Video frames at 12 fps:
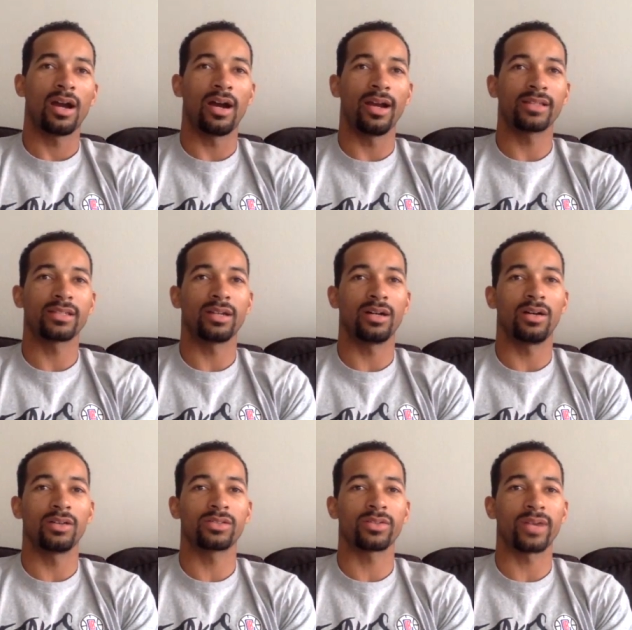All right,
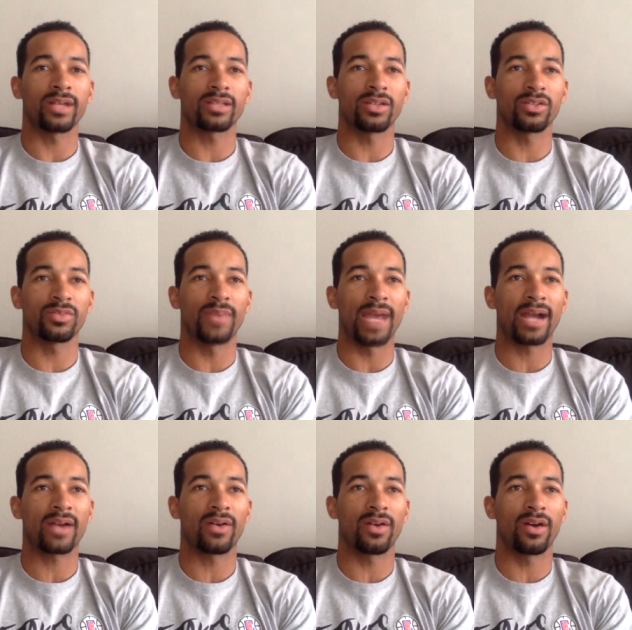so Toronto's
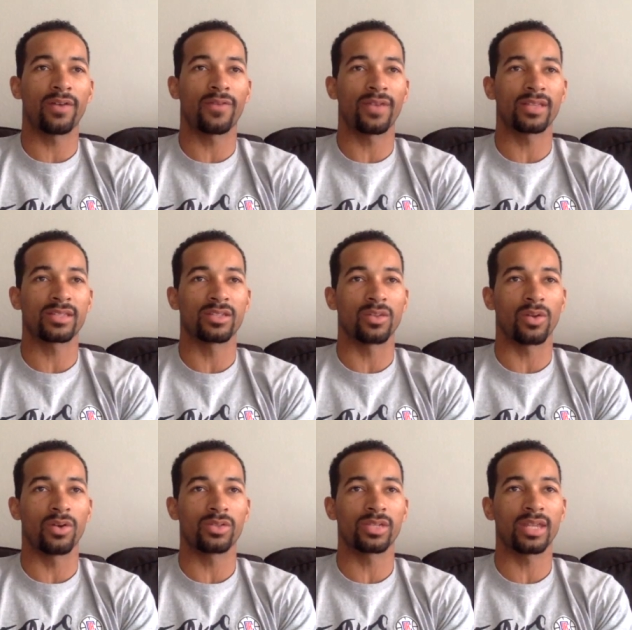back on offense.
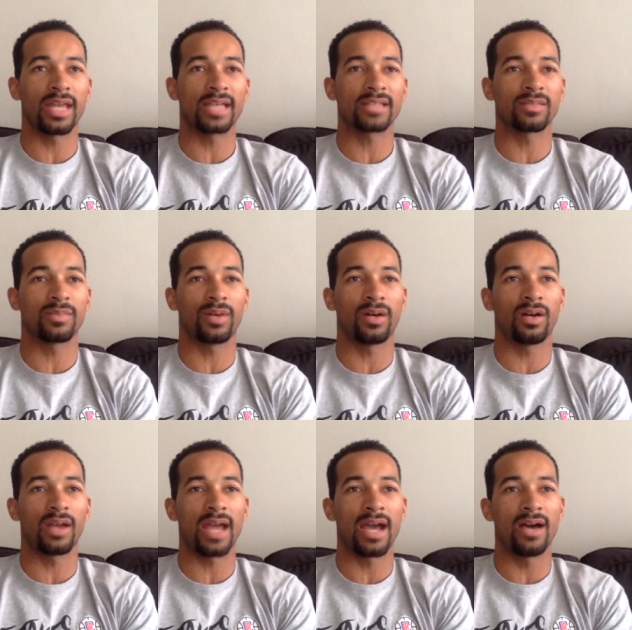DeRozan has the
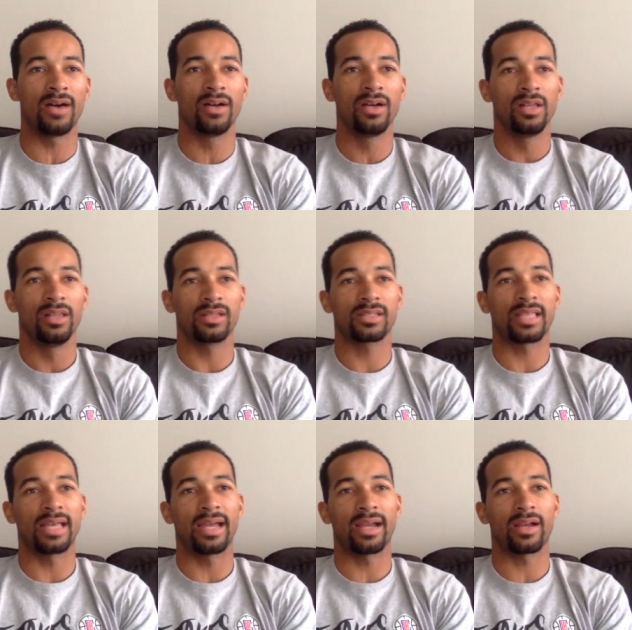ball now. Looks
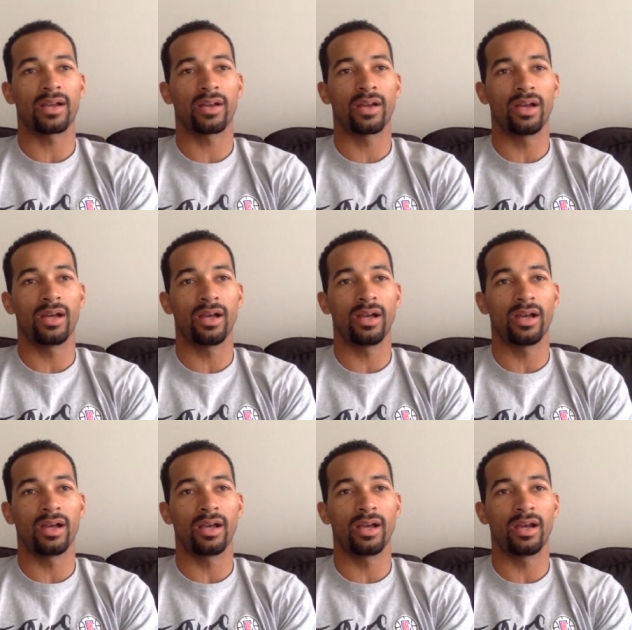like
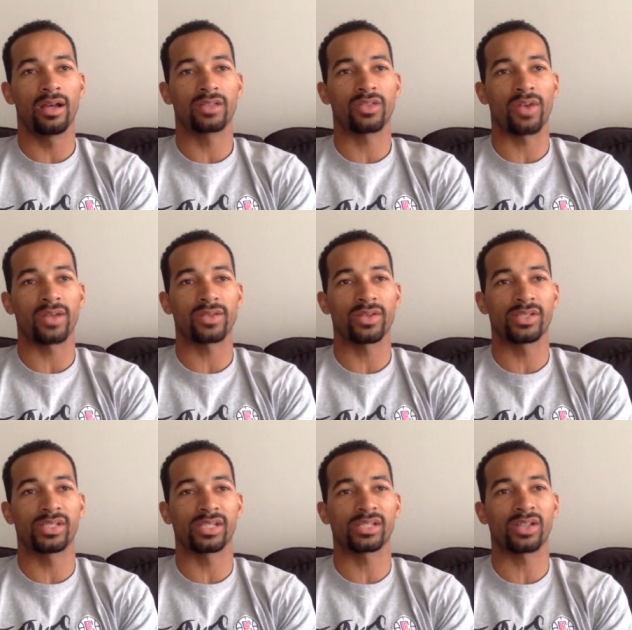uh, Toronto
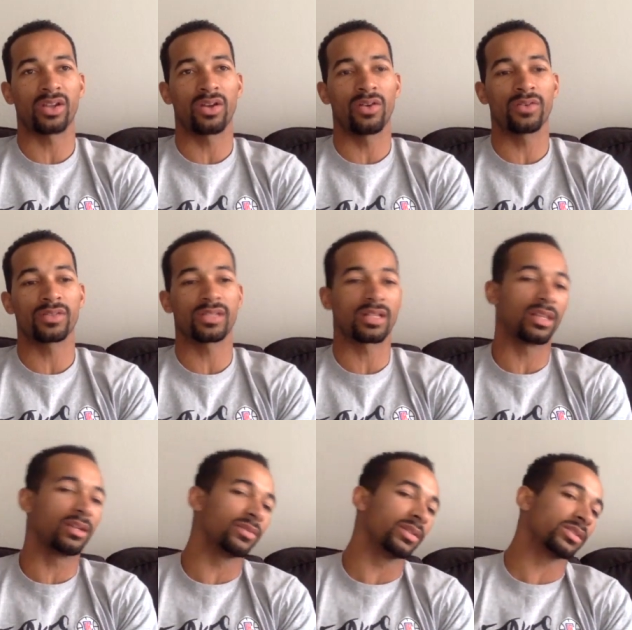has six turnovers to
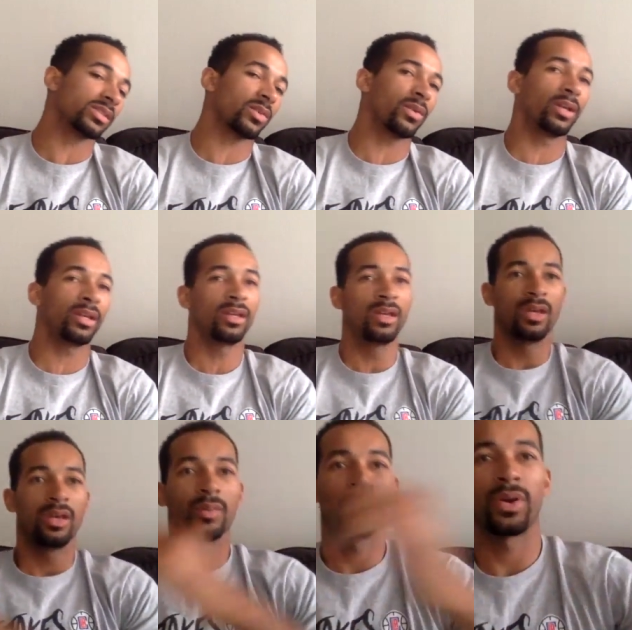Cleveland's three
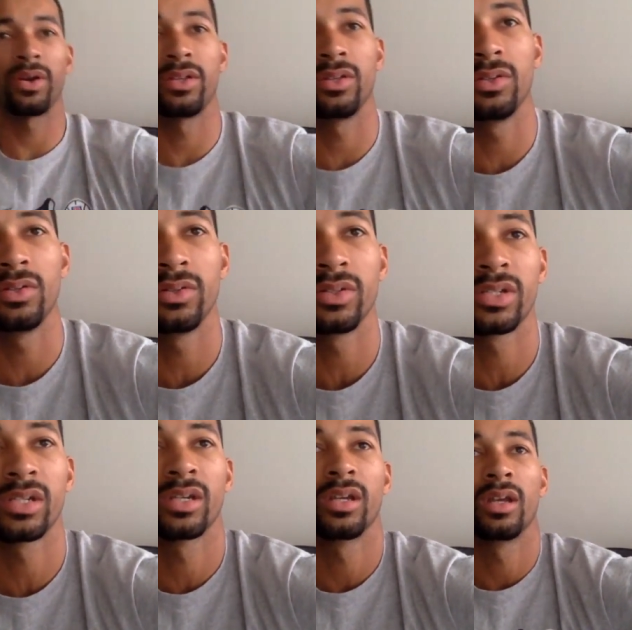per
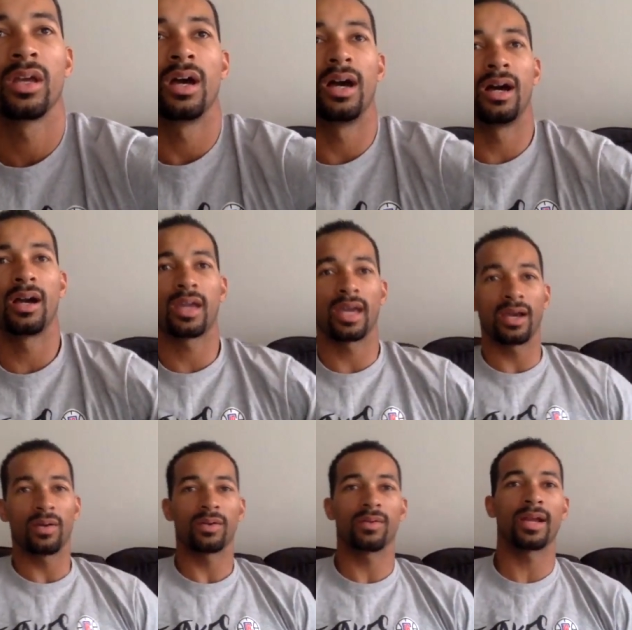use.
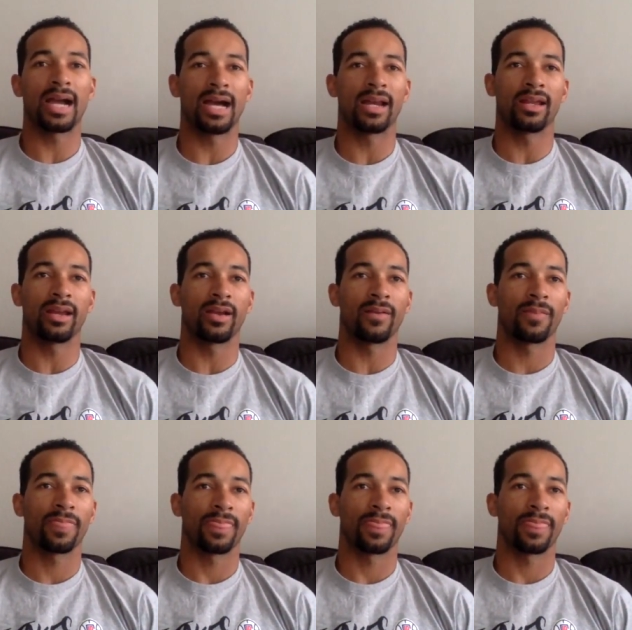Okay, what do we got here?